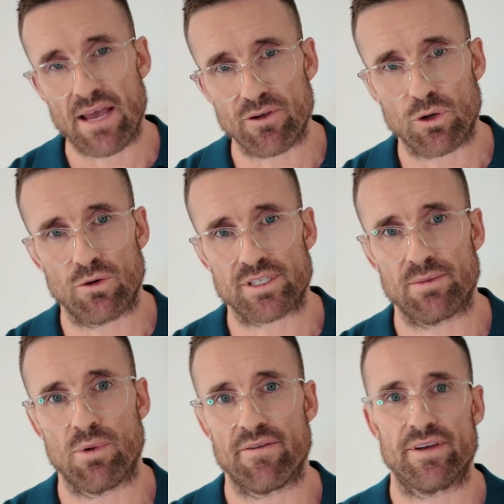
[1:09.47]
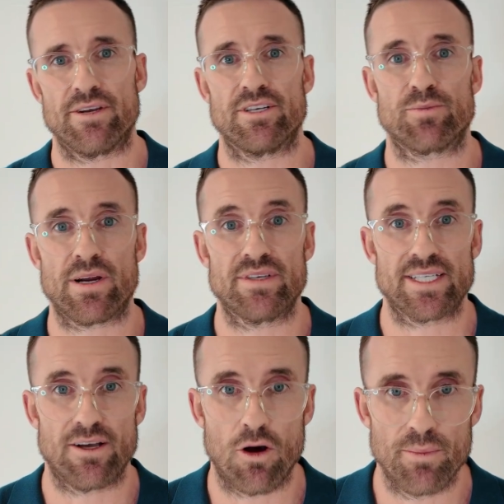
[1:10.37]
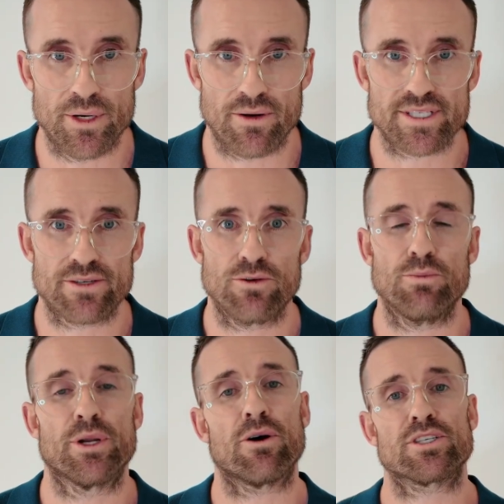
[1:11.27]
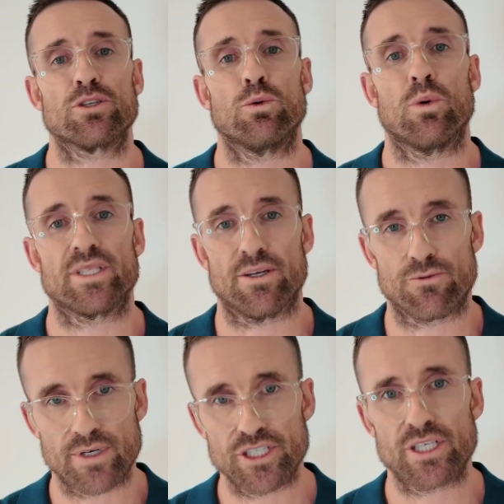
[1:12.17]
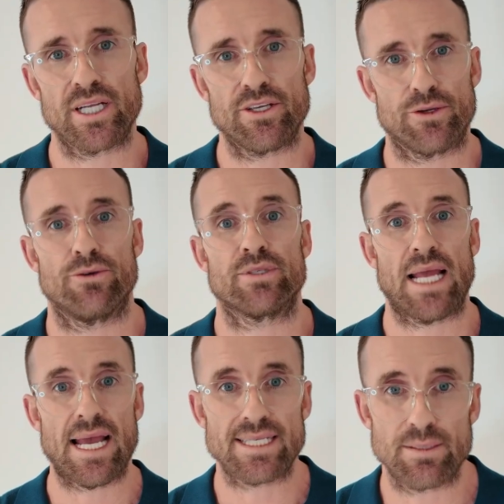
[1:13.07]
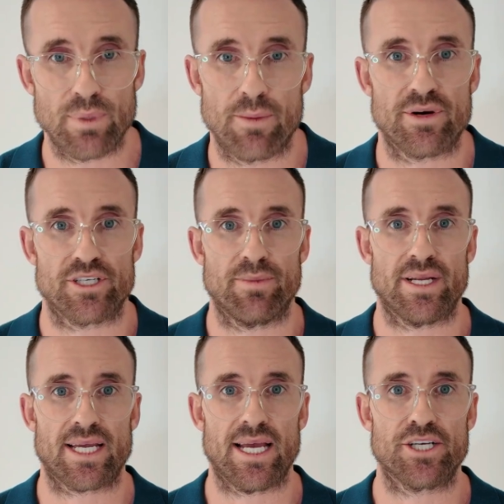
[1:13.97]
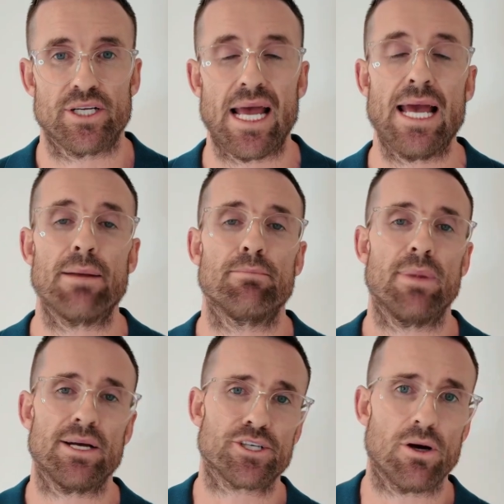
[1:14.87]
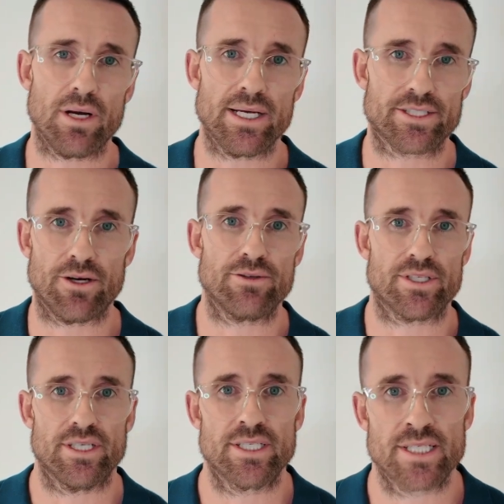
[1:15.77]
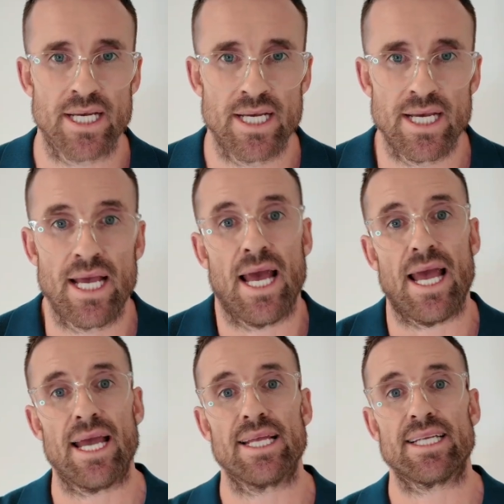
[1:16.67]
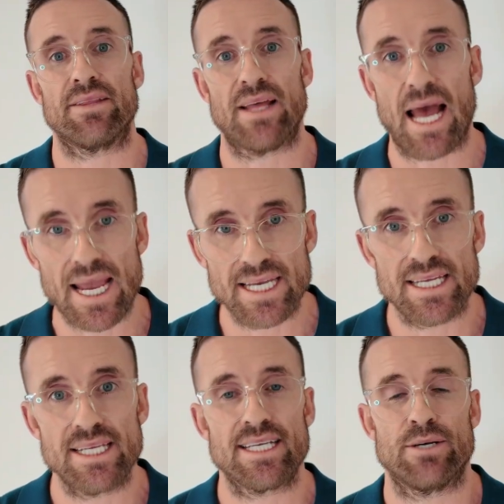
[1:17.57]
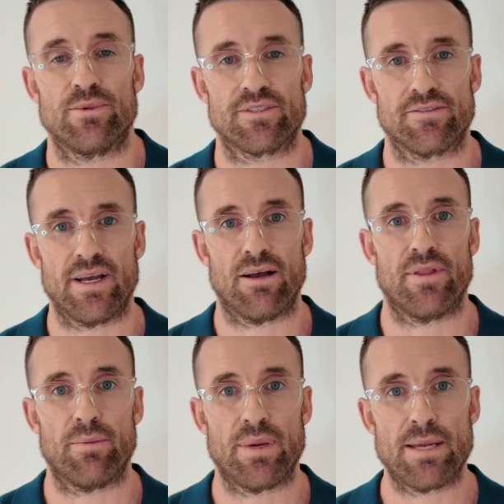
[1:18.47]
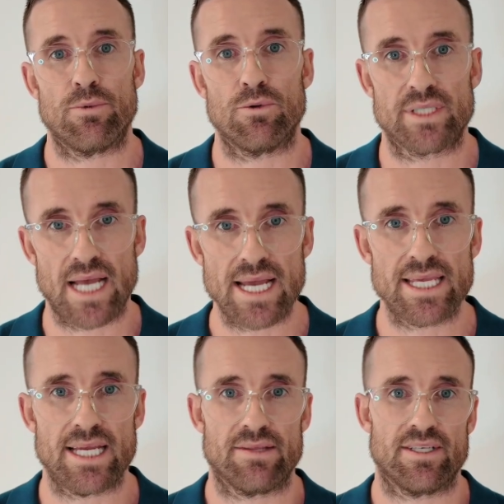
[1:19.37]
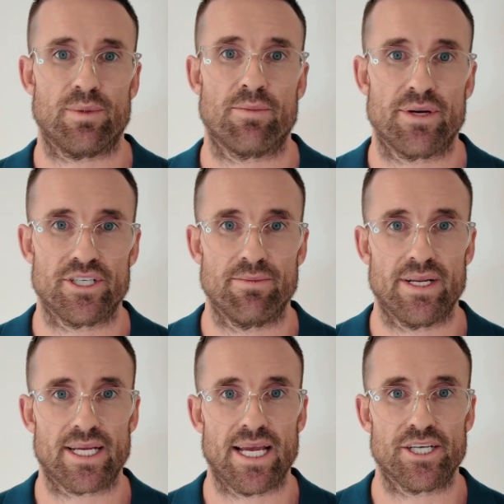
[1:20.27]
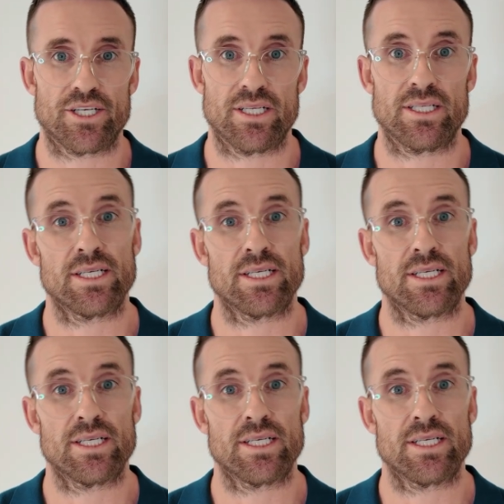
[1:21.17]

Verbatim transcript: haven't caught some of my videos previously on minoxidil, minoxidil was originally used as a blood pressure medication at much higher doses. And in the 80s, it was found that people taking this blood pressure medication